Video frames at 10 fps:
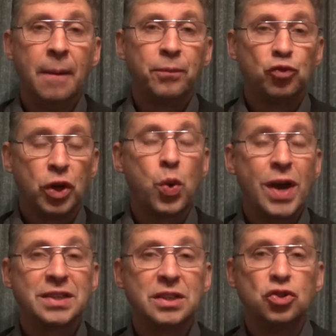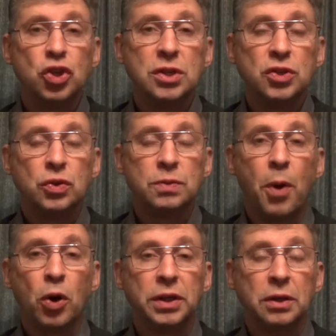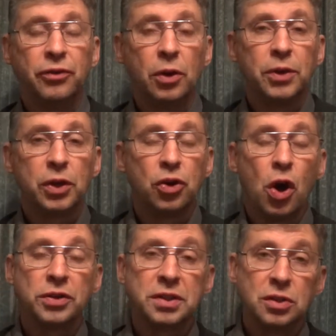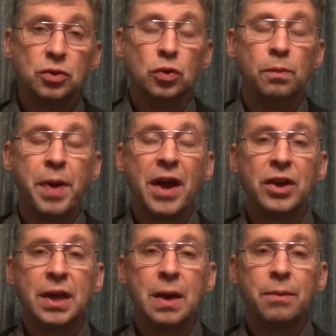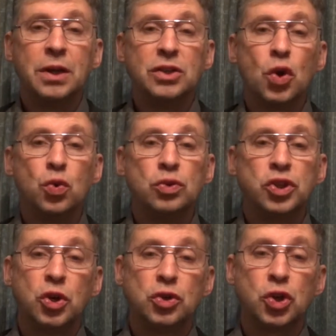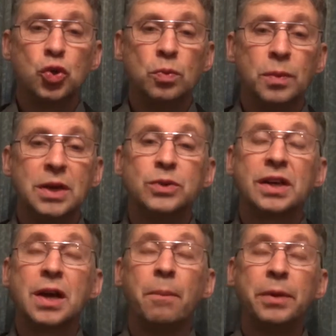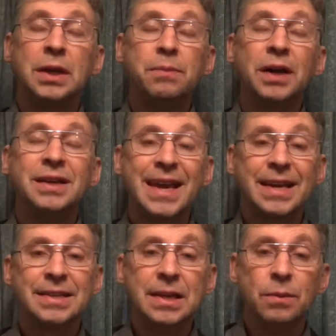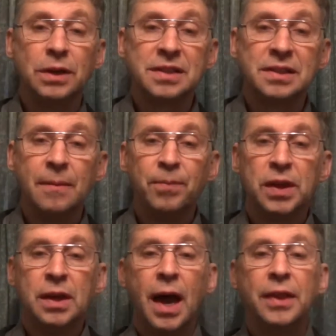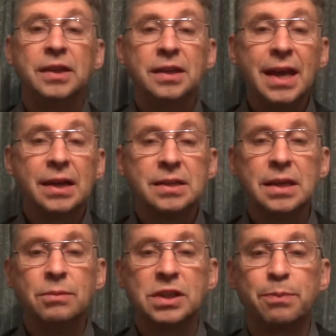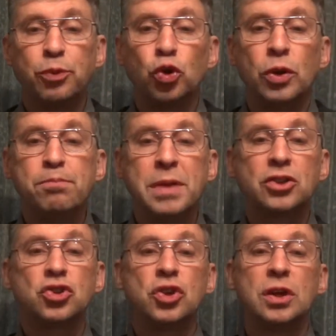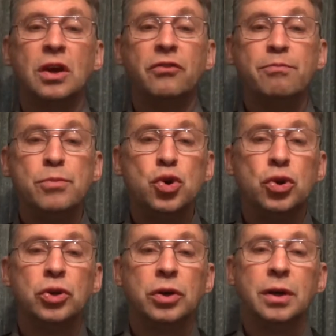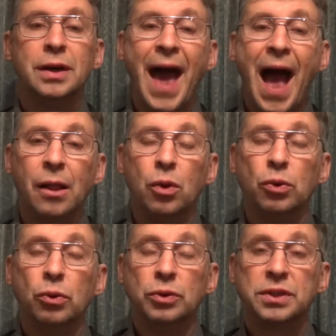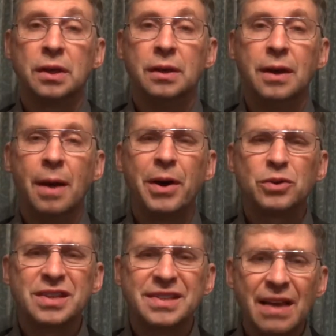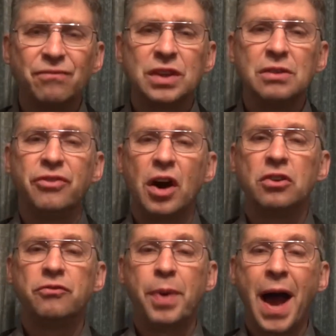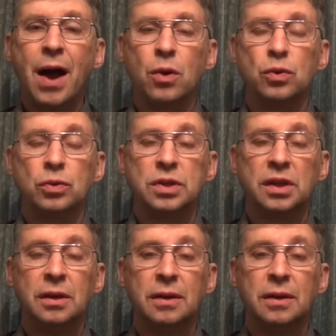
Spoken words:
requested Jesus' body from the cross to bury him in his own tomb, he was accompanied by Nicodemus, and that Nicodemus brought a mixture of myrrh and aloes, about 75 pounds.